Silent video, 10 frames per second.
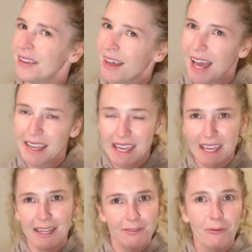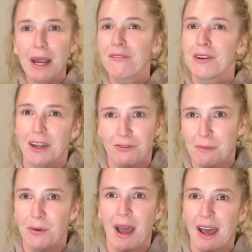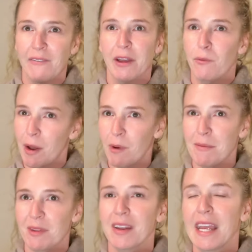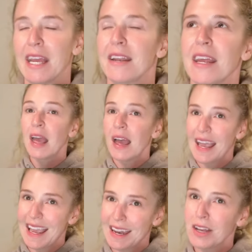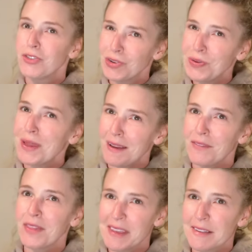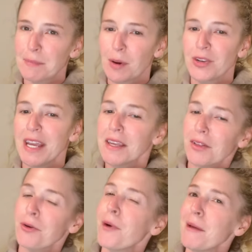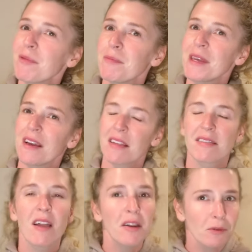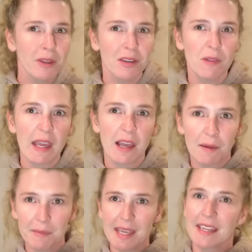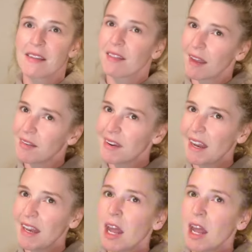I can't rave enough about having wet wipes on hand, and I do love these particular wipes because not only do they come in scented,